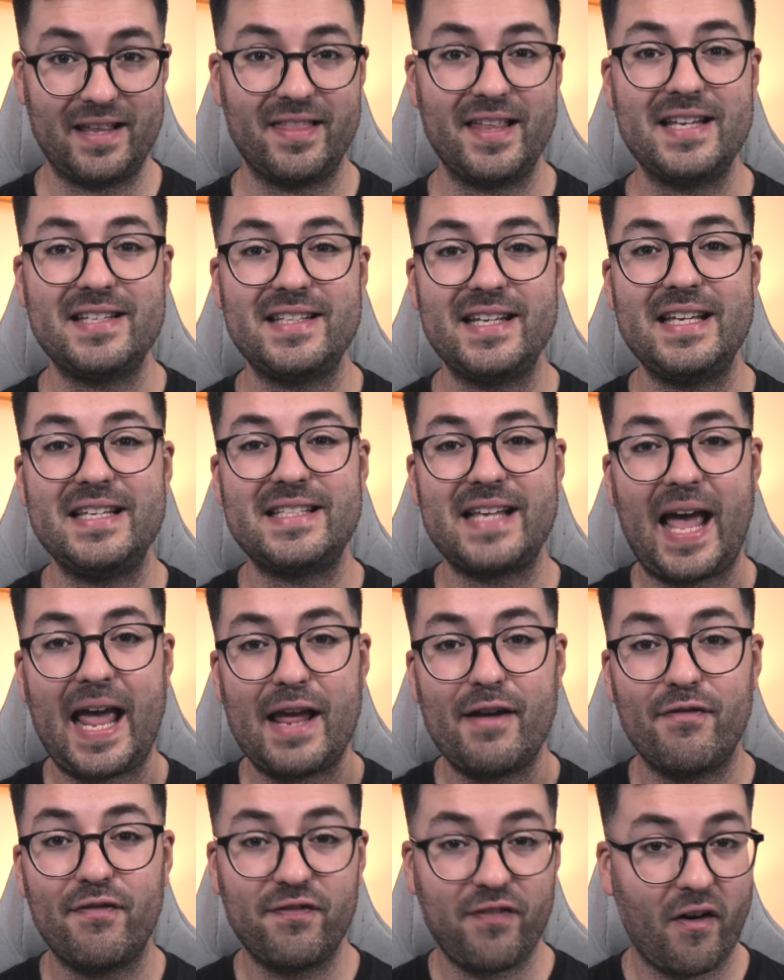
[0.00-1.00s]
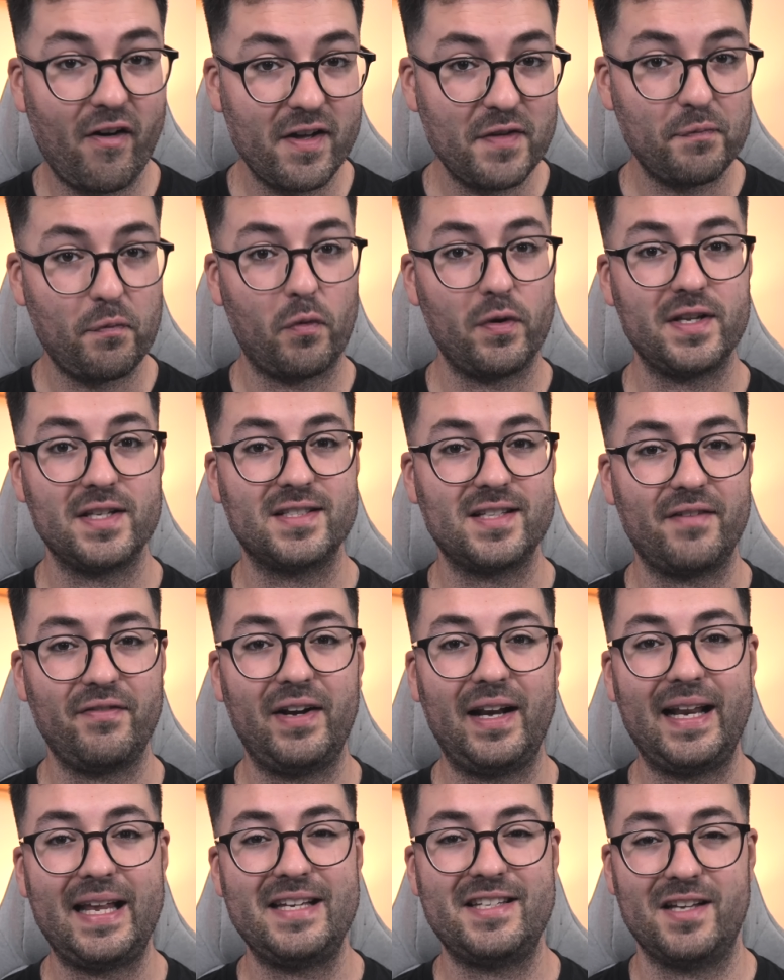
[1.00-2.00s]
This is a five point
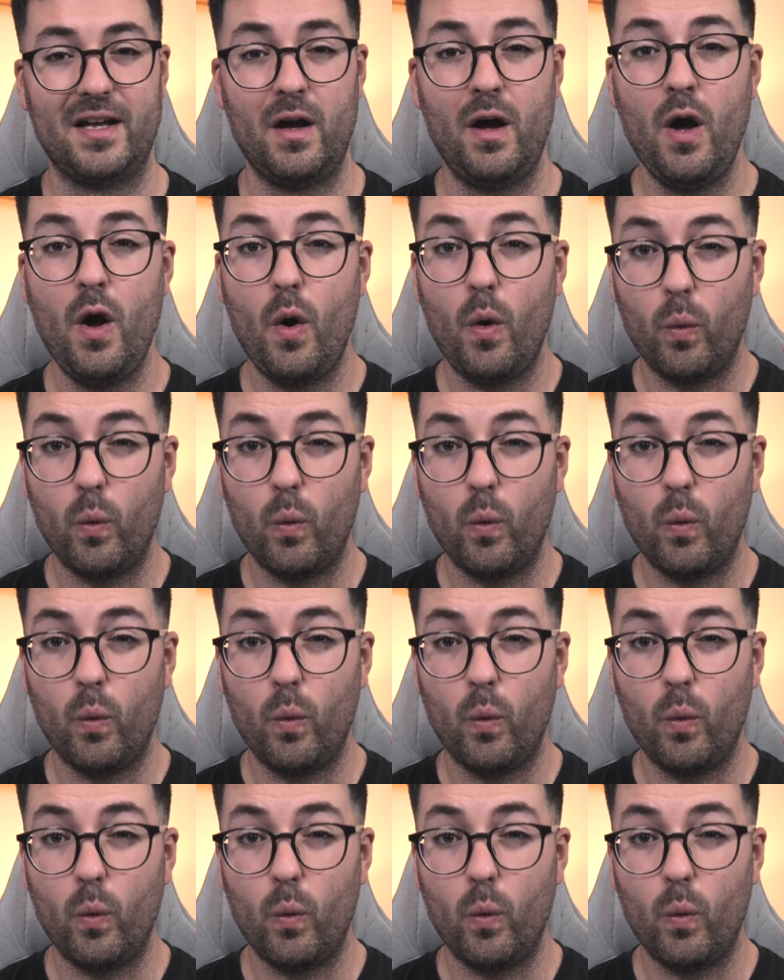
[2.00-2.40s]
seven litre